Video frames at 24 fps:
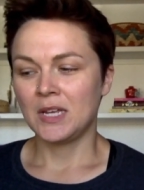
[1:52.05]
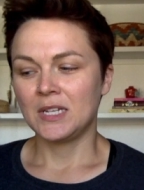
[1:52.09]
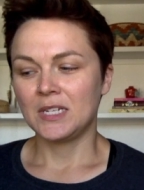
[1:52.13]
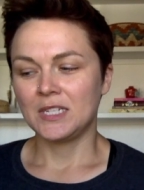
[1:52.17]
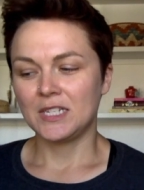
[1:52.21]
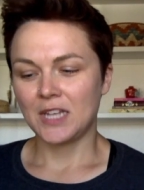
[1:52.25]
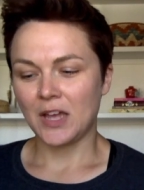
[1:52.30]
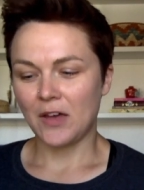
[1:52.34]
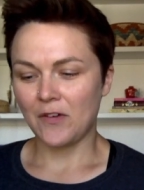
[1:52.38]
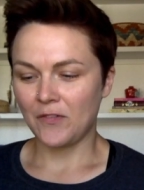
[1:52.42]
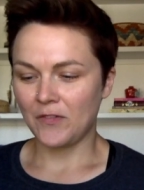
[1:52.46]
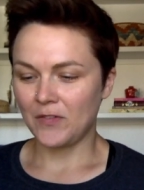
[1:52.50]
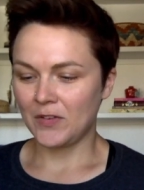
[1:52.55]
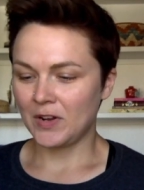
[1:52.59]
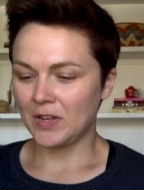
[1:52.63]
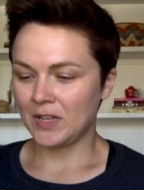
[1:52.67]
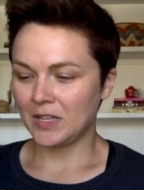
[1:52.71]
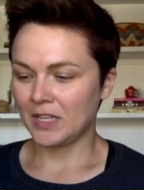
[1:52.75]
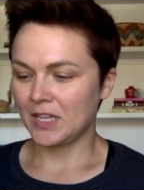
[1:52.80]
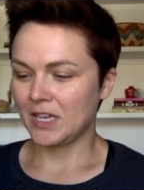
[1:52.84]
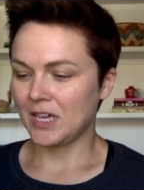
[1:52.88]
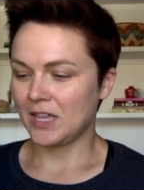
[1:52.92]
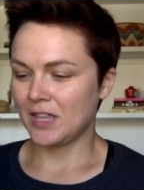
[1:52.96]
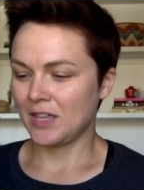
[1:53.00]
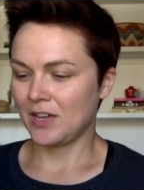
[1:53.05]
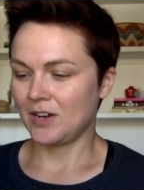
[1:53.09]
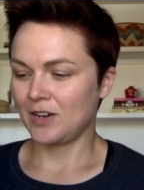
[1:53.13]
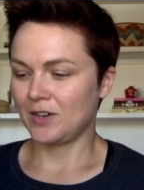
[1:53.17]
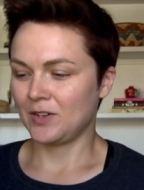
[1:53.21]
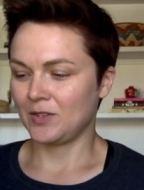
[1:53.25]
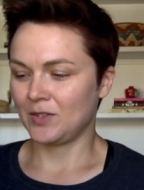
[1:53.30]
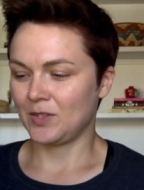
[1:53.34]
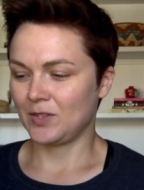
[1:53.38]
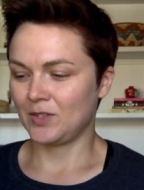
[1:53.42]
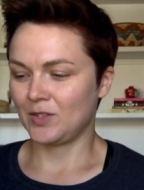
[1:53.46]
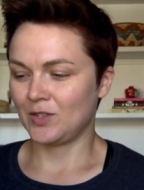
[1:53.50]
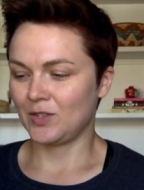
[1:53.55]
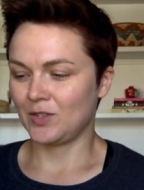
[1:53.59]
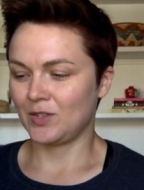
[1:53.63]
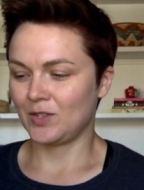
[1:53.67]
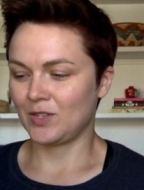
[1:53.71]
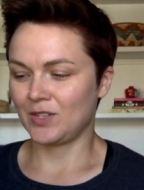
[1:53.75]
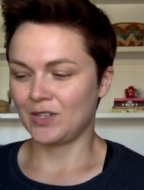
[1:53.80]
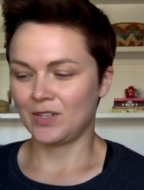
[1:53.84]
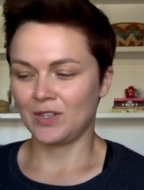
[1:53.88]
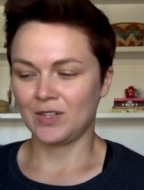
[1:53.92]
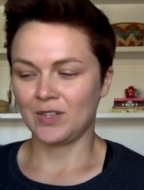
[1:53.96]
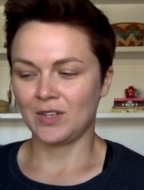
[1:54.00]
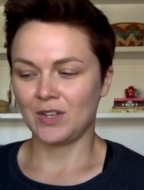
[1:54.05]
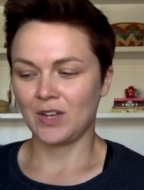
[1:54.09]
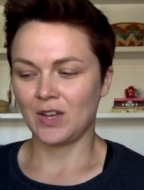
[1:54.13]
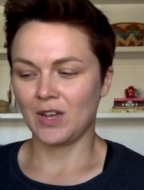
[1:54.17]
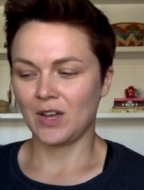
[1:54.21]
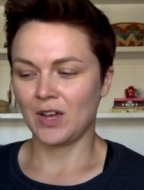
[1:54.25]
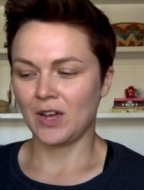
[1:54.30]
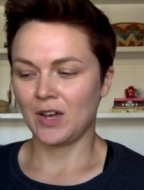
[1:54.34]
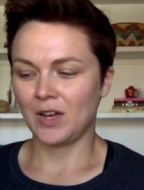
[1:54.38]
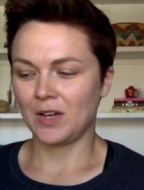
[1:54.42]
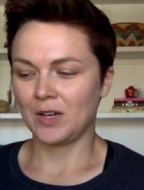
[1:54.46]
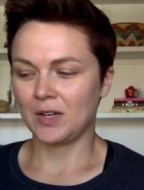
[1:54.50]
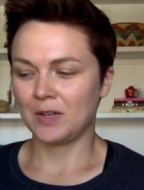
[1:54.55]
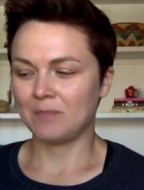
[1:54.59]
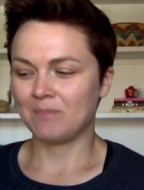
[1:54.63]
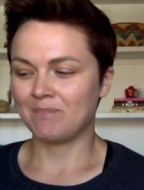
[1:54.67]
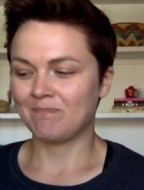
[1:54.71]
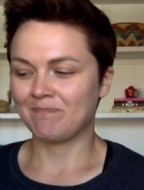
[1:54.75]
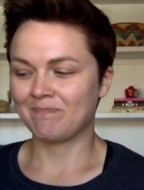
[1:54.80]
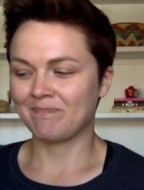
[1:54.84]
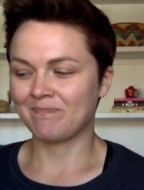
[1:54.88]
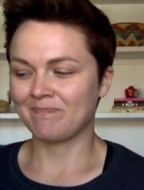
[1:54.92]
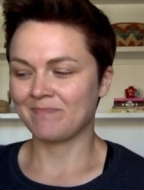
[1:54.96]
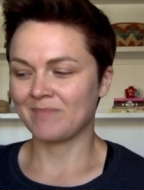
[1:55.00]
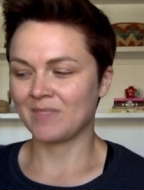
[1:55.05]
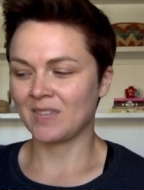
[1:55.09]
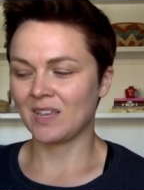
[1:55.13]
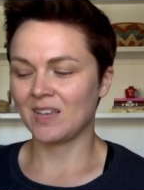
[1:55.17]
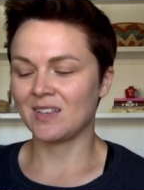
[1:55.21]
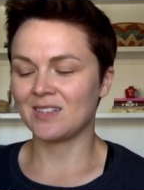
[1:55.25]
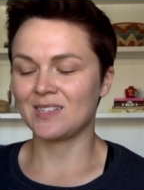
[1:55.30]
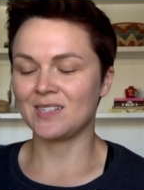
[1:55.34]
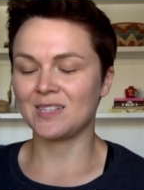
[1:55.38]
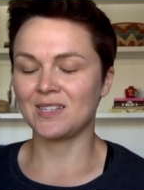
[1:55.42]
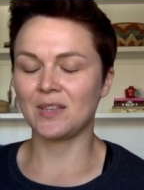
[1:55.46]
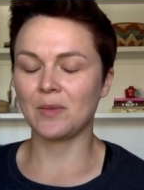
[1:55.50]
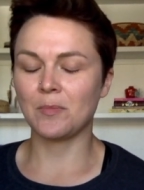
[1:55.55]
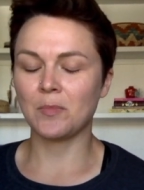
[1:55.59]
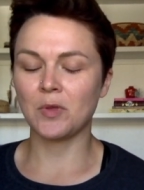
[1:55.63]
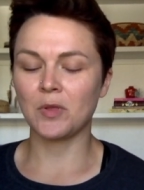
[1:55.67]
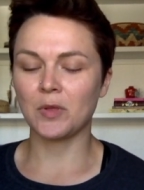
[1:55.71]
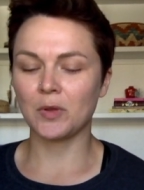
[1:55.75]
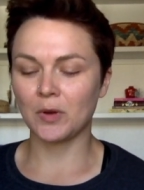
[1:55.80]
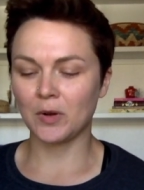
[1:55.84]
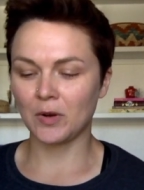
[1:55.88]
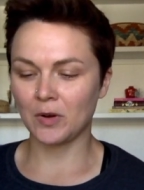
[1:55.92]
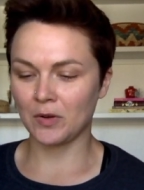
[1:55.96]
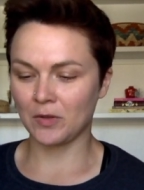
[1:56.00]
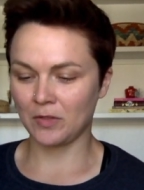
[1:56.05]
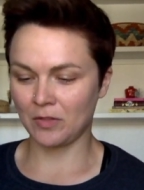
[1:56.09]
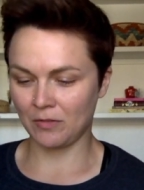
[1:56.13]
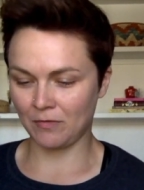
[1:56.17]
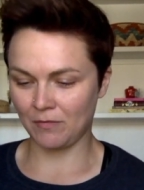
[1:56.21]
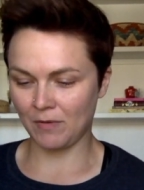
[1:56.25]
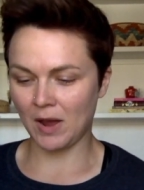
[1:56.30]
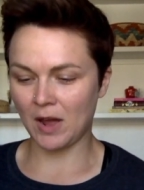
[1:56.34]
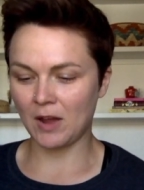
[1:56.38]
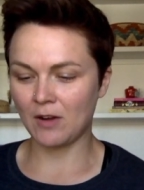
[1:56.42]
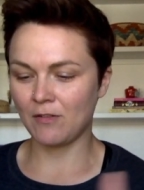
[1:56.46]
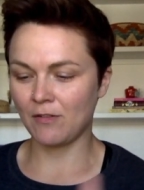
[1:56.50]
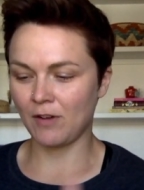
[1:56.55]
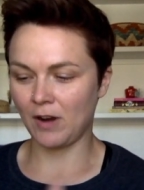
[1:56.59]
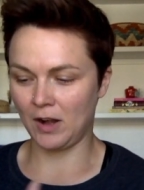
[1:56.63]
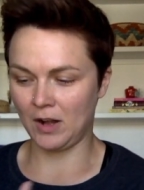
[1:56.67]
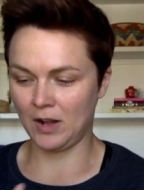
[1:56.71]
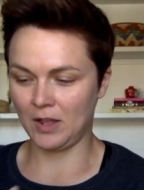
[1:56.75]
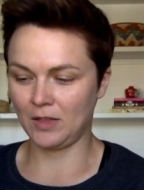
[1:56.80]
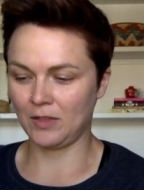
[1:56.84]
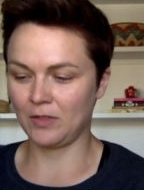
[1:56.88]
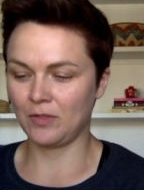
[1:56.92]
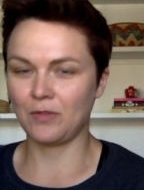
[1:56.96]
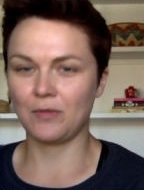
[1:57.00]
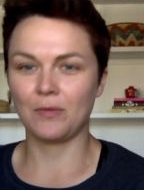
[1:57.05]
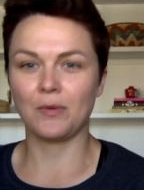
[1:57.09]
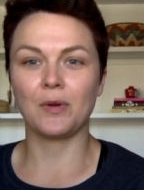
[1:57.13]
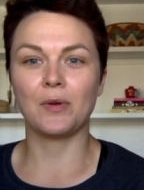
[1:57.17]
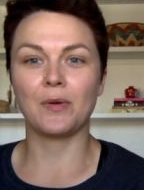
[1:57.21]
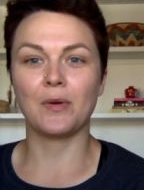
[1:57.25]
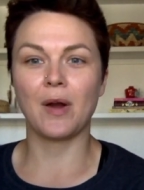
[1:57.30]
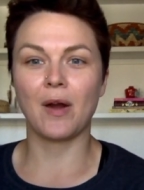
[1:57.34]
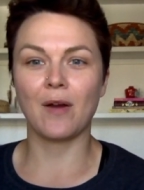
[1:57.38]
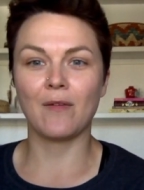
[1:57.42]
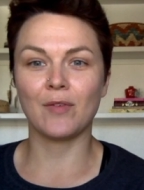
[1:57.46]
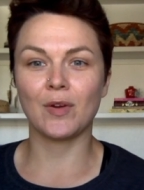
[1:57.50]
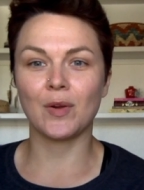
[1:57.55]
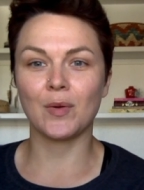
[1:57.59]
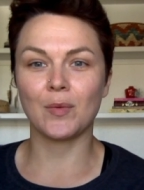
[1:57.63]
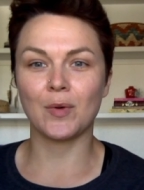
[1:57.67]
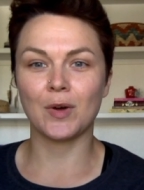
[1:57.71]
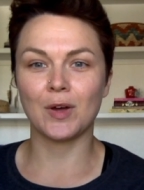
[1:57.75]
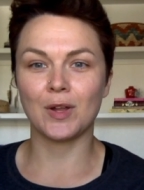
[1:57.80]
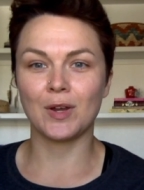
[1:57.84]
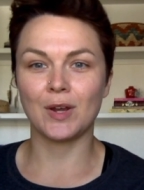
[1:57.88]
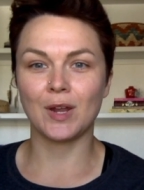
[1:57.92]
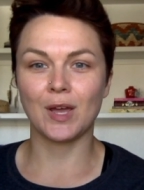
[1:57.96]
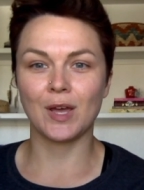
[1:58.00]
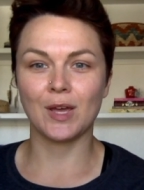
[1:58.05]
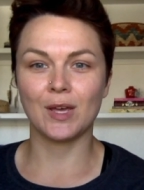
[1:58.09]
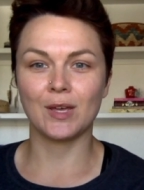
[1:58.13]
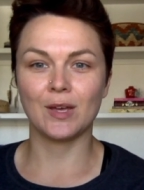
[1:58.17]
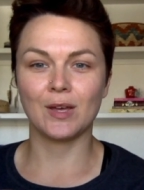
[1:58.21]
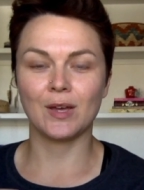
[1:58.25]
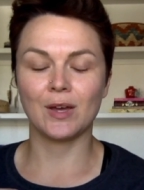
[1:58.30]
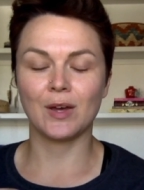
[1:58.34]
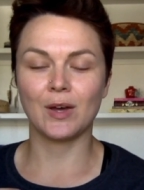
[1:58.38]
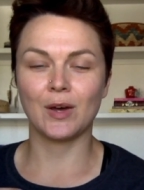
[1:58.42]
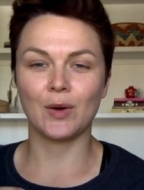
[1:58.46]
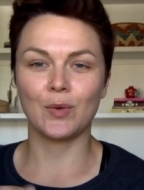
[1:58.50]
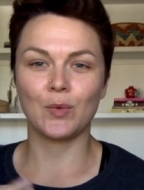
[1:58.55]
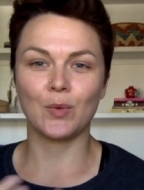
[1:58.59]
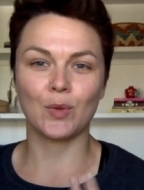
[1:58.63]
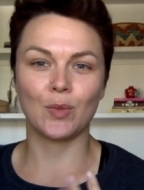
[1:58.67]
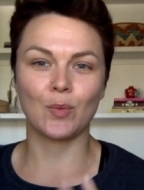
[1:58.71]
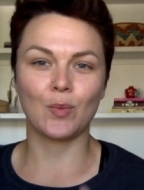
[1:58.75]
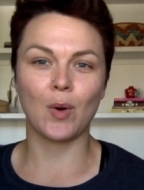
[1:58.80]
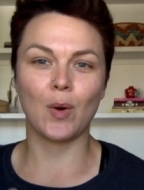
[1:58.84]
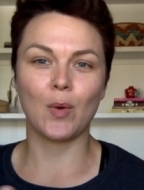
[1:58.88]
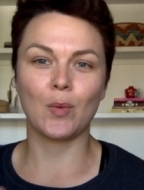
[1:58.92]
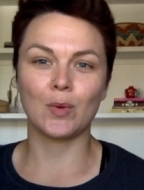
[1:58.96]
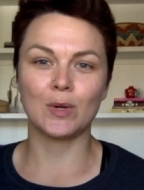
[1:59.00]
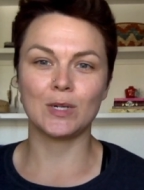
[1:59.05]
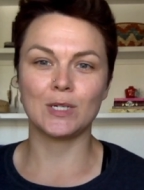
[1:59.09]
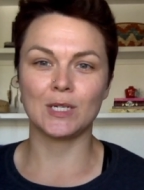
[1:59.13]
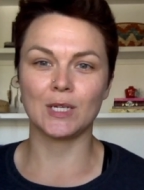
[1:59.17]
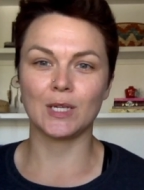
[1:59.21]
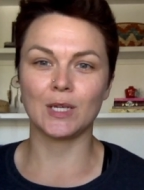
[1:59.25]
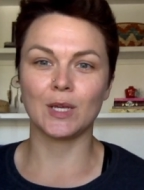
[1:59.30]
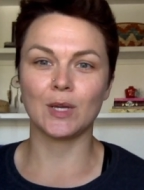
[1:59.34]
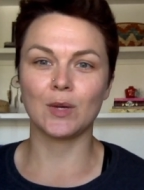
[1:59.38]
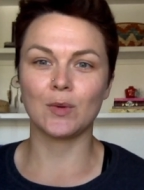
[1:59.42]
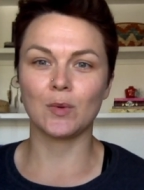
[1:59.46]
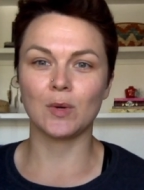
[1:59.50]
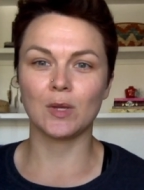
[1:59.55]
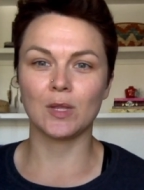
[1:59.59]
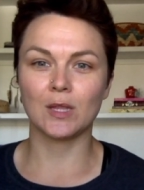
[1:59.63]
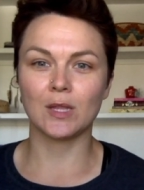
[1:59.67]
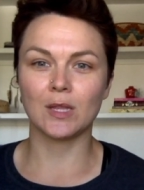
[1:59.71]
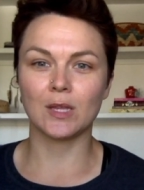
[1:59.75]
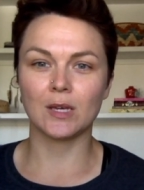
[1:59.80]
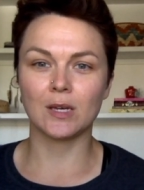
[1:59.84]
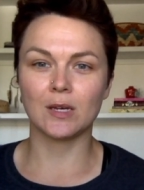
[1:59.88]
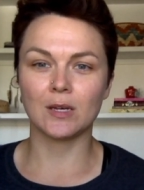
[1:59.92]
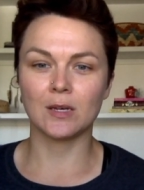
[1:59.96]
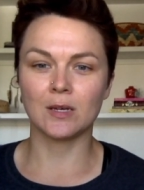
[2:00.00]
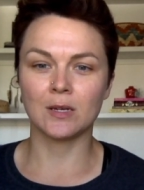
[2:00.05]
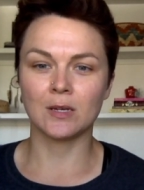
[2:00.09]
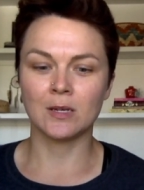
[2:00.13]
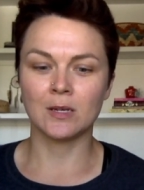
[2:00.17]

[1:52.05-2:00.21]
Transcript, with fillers: definitely there's just an a similar thread running through everyone with what we're dealing with, the